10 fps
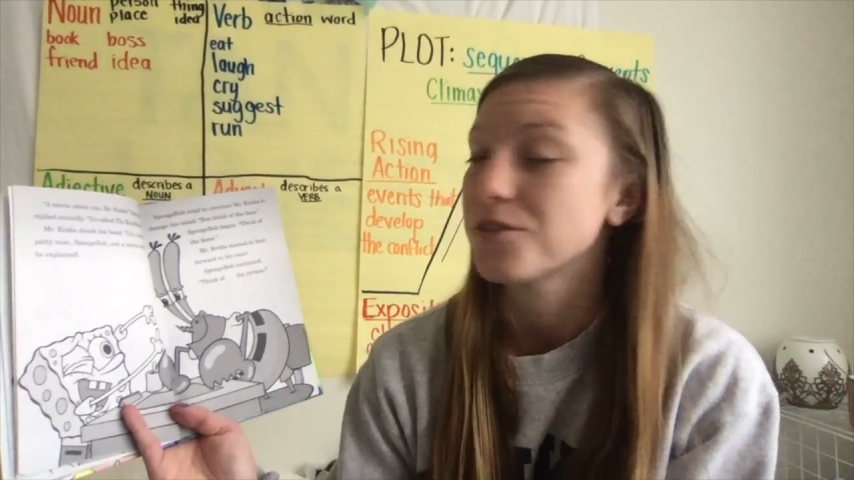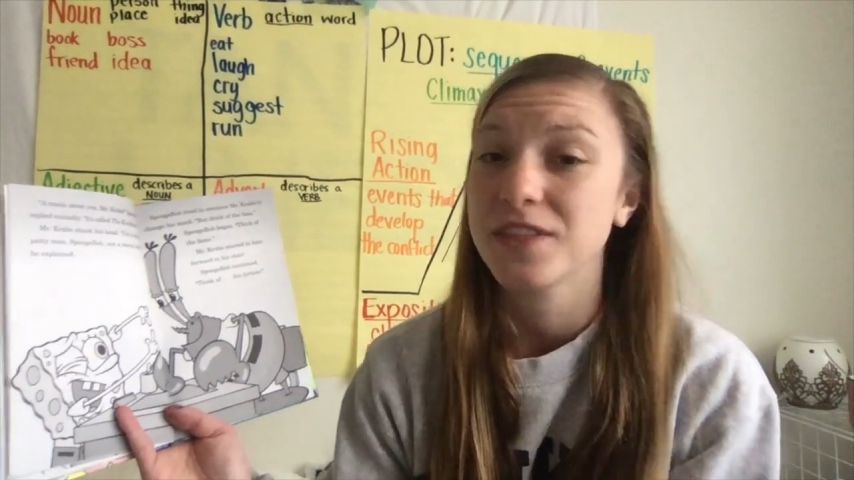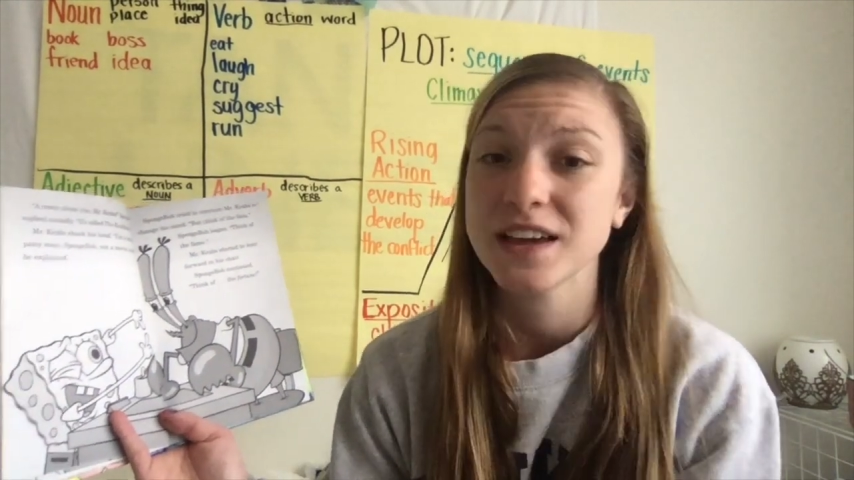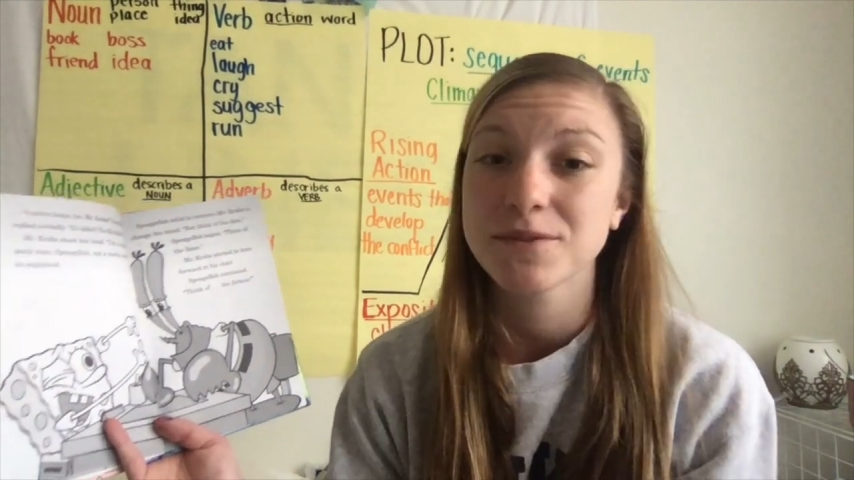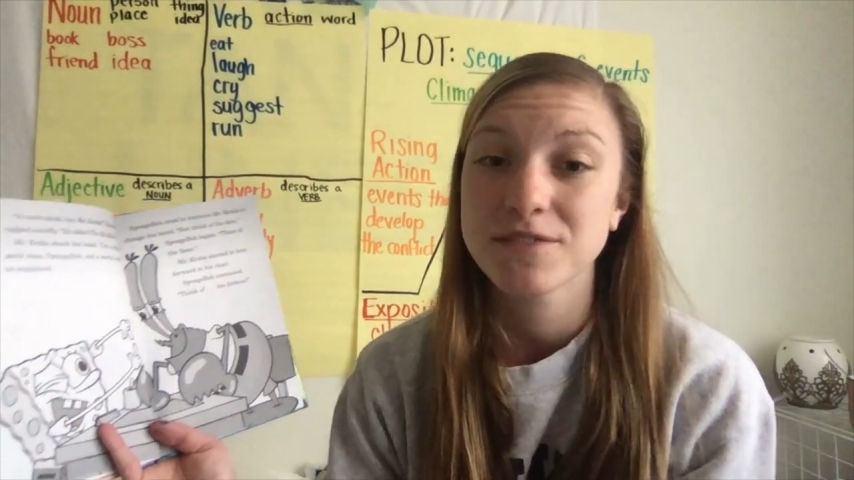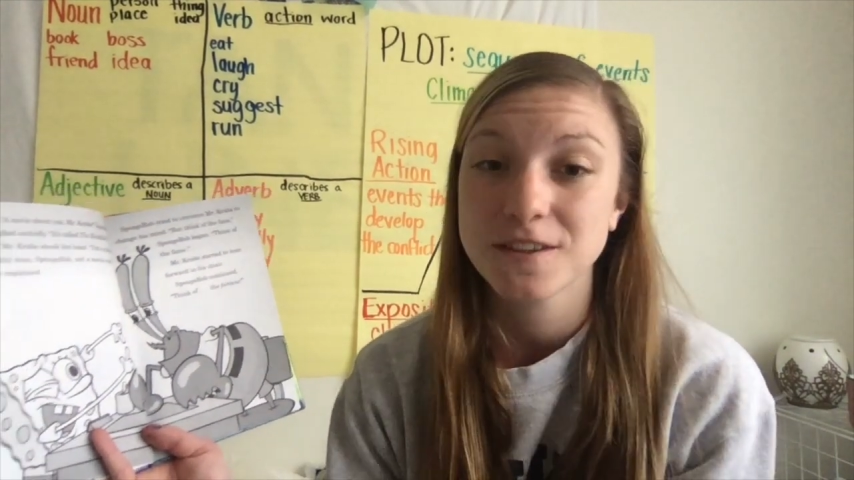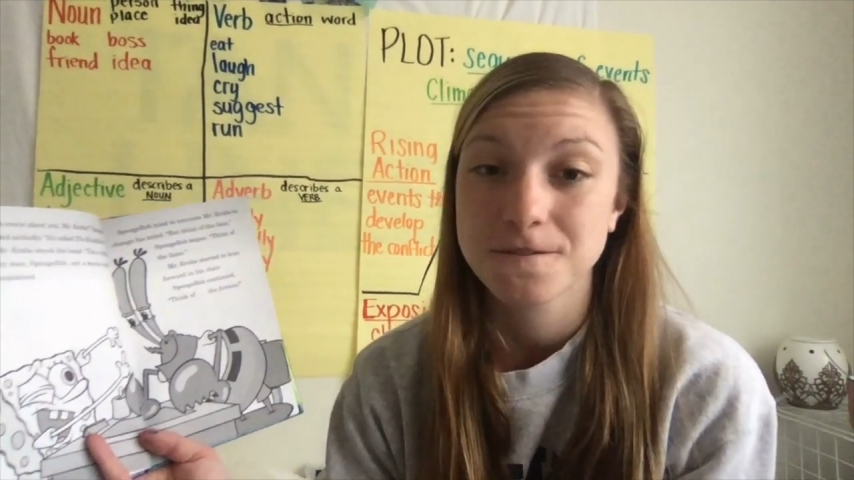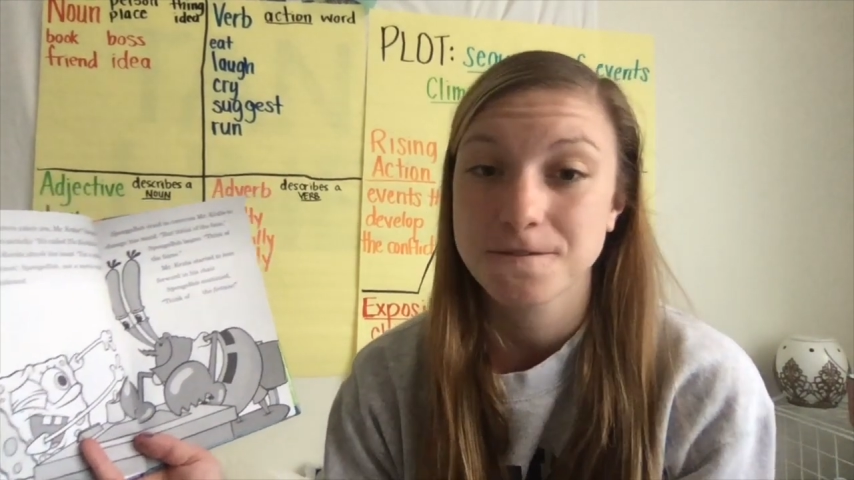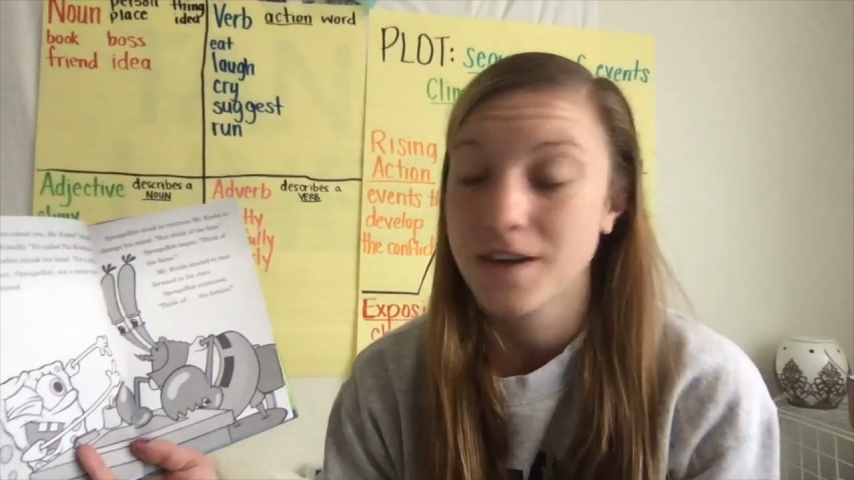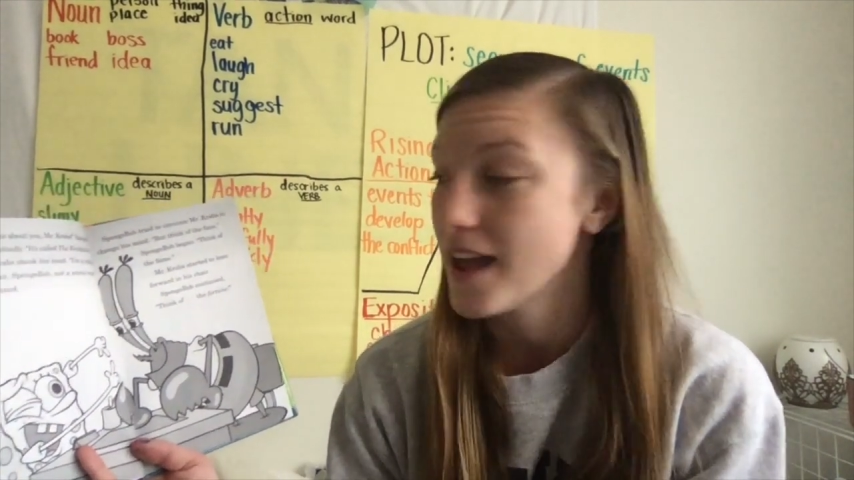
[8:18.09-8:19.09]
"Think of the
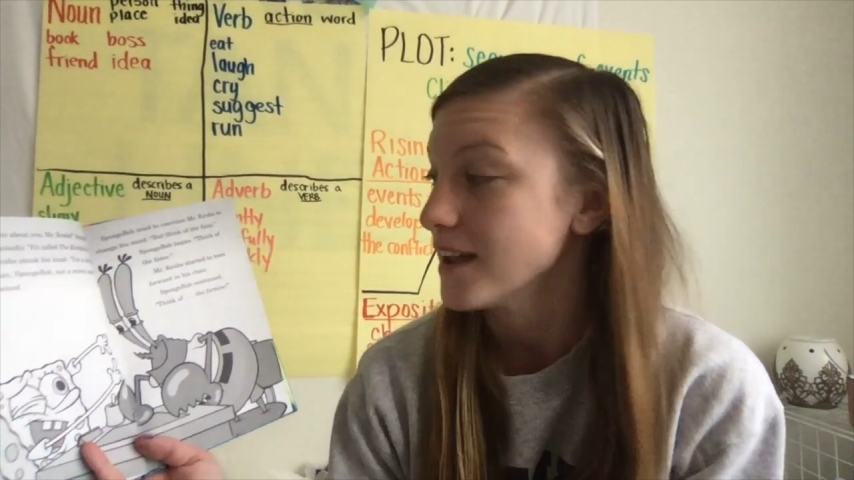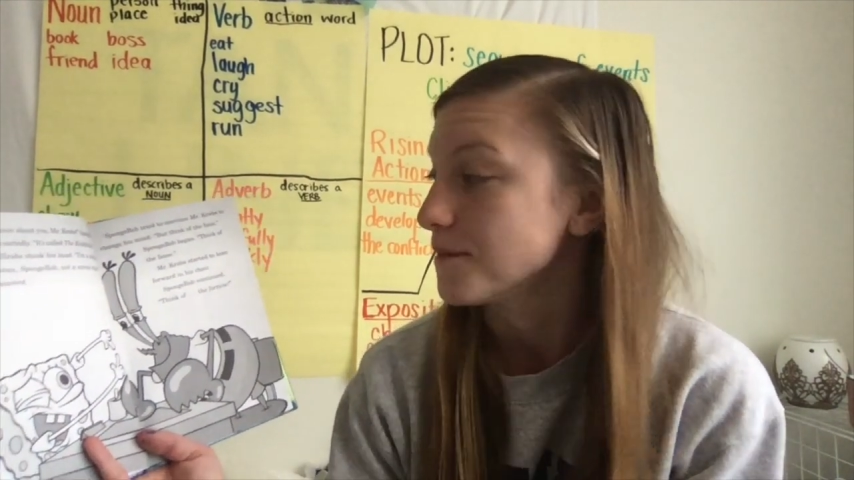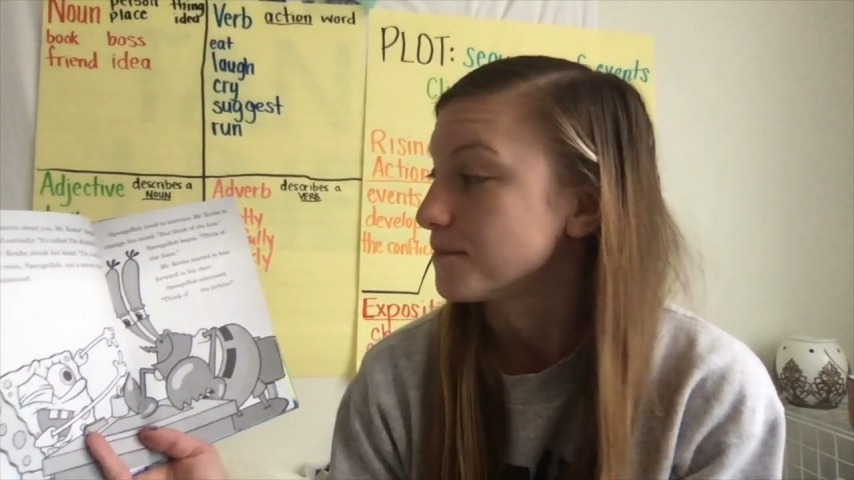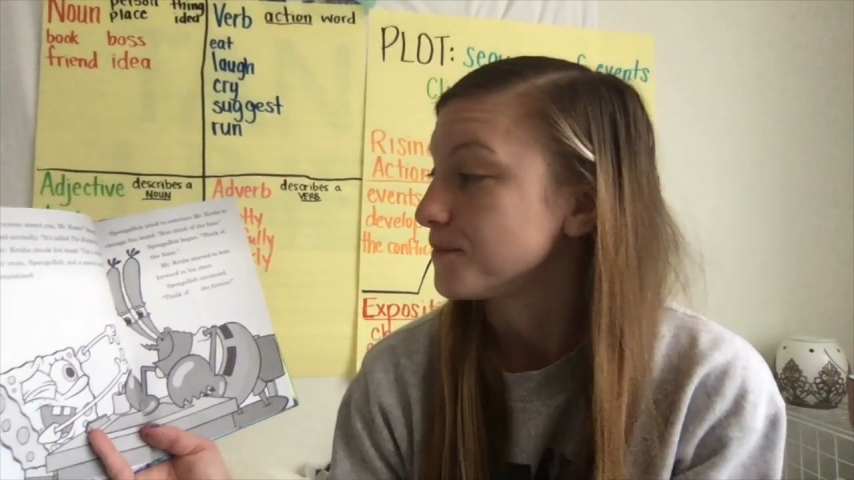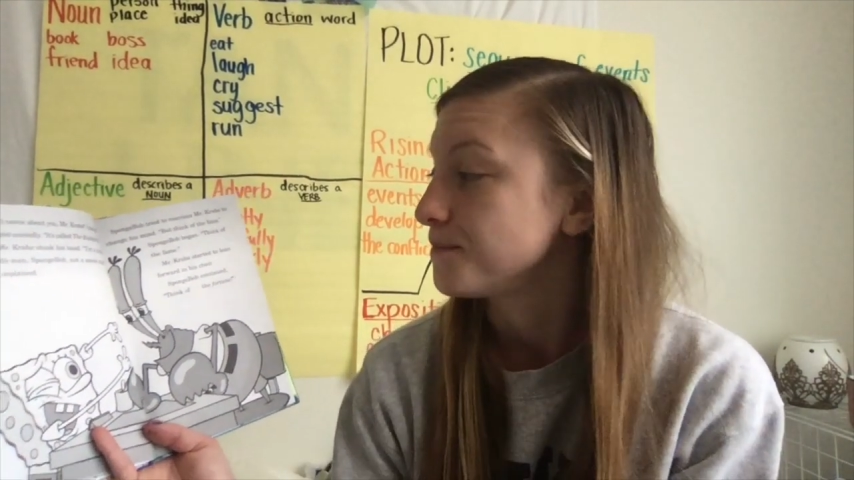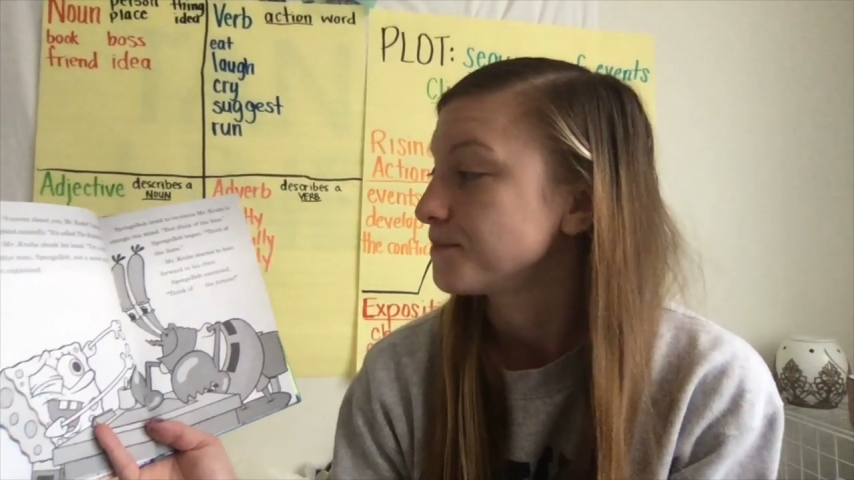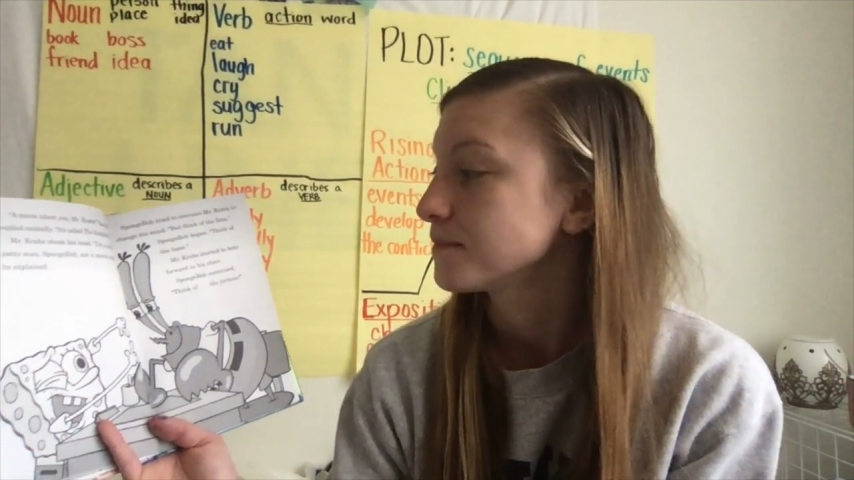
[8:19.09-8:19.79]
fame."